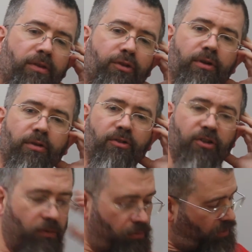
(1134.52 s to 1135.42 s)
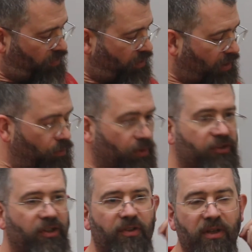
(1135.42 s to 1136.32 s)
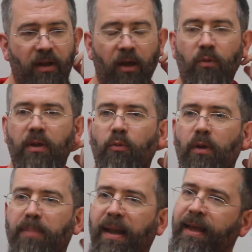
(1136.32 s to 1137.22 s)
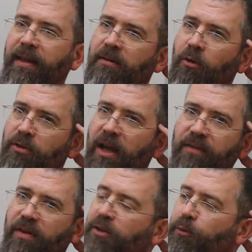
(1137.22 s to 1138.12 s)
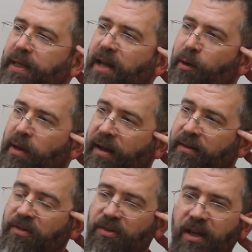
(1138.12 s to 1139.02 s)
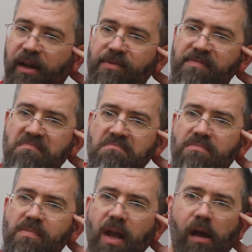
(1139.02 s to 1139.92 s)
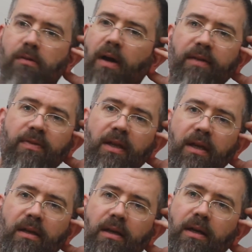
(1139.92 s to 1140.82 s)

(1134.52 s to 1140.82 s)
Through to this thing, which is, we're playing in kind of Arduino land and stuff. No, I think